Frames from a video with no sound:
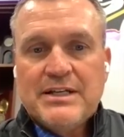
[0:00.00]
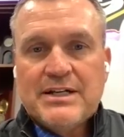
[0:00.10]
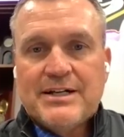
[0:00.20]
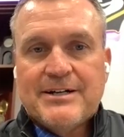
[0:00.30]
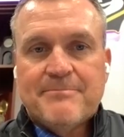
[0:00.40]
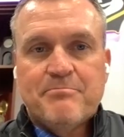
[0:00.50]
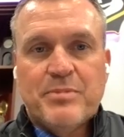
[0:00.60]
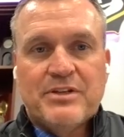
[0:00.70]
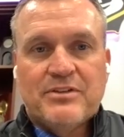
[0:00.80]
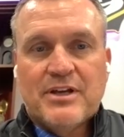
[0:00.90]

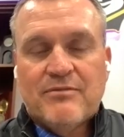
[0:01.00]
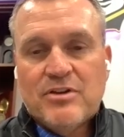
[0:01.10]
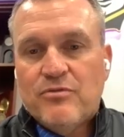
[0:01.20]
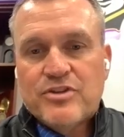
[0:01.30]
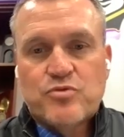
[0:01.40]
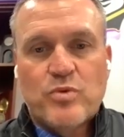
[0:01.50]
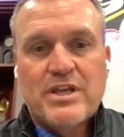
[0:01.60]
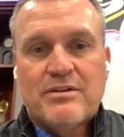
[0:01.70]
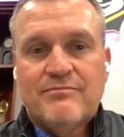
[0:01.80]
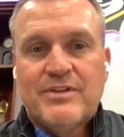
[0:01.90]
But this
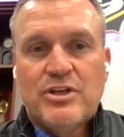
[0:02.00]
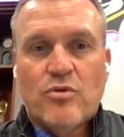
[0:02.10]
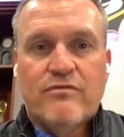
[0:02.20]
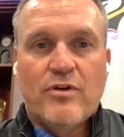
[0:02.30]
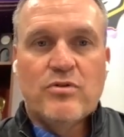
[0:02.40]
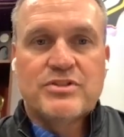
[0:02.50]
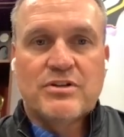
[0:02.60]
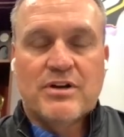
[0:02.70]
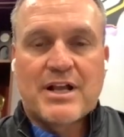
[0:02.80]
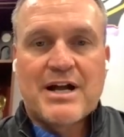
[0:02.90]
week, we're
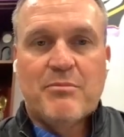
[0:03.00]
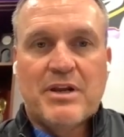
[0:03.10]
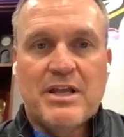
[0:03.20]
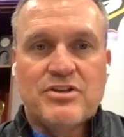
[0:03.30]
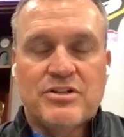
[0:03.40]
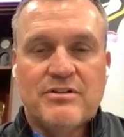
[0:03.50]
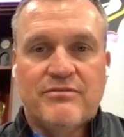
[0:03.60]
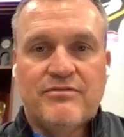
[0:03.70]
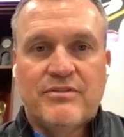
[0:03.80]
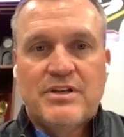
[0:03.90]
focusing on a combination
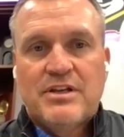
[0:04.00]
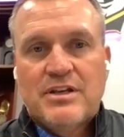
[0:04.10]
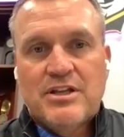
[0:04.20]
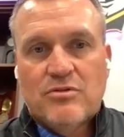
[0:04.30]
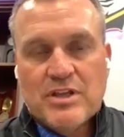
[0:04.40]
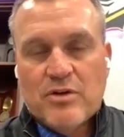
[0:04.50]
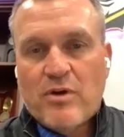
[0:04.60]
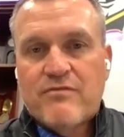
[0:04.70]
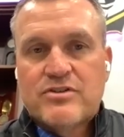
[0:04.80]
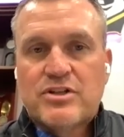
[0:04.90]
of, getting
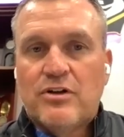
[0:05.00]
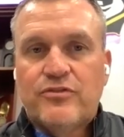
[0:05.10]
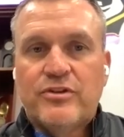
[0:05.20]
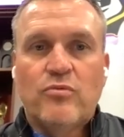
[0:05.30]
ready for Tulsa.